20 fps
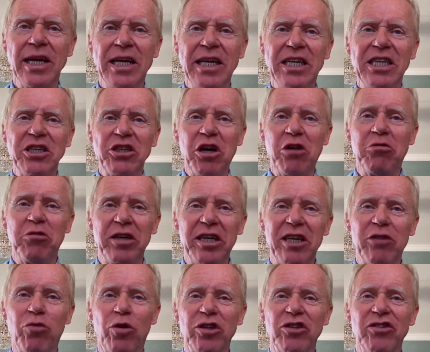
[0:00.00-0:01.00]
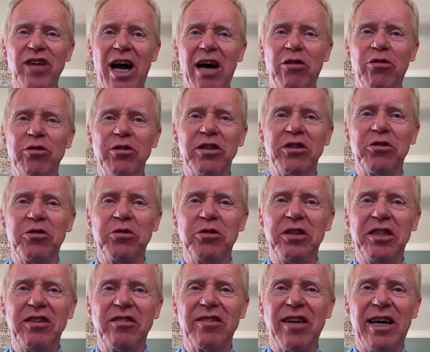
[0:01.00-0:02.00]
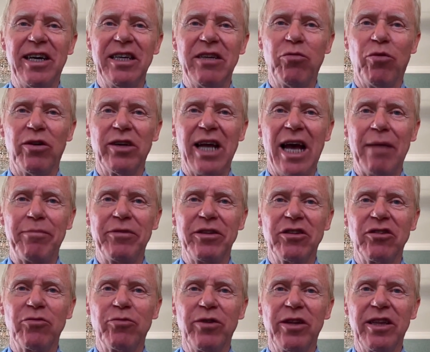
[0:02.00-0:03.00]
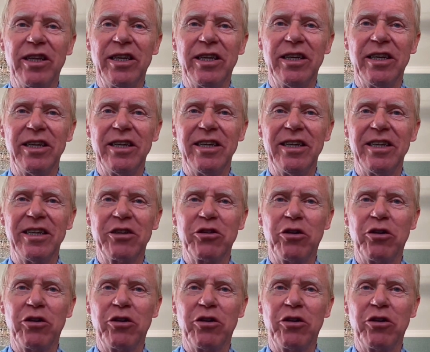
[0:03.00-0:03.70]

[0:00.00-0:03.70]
So it was now to decide what happens with the